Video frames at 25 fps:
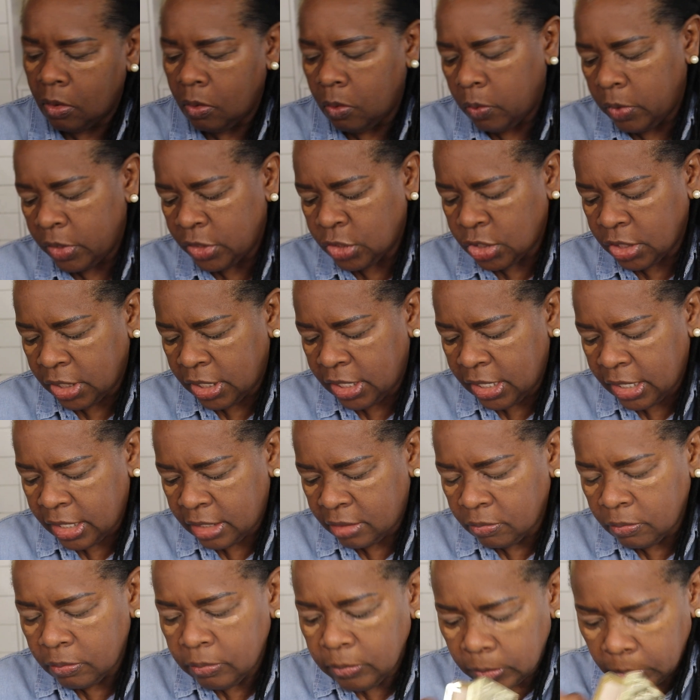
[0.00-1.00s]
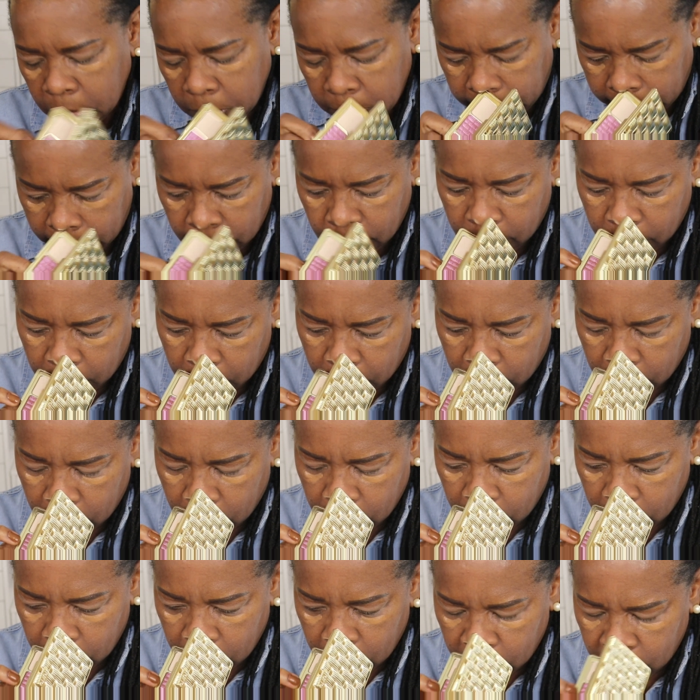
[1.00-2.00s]
Which again,
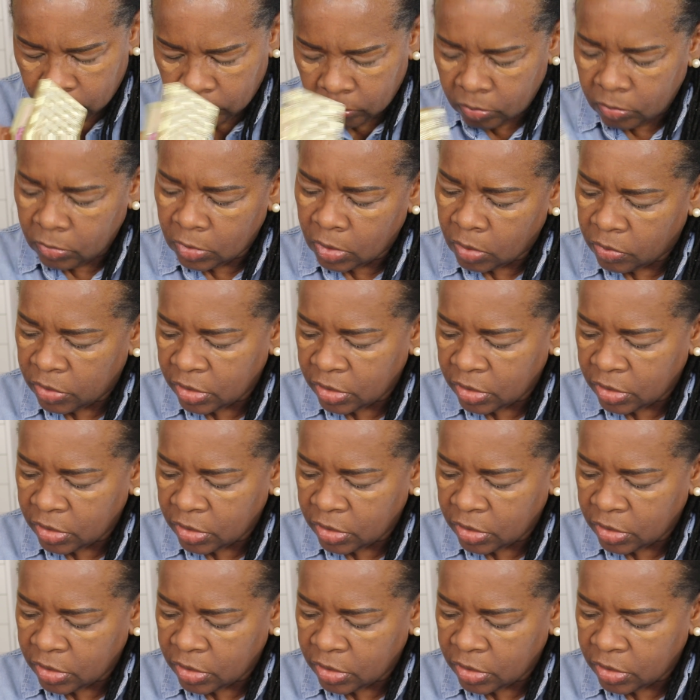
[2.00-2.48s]
no,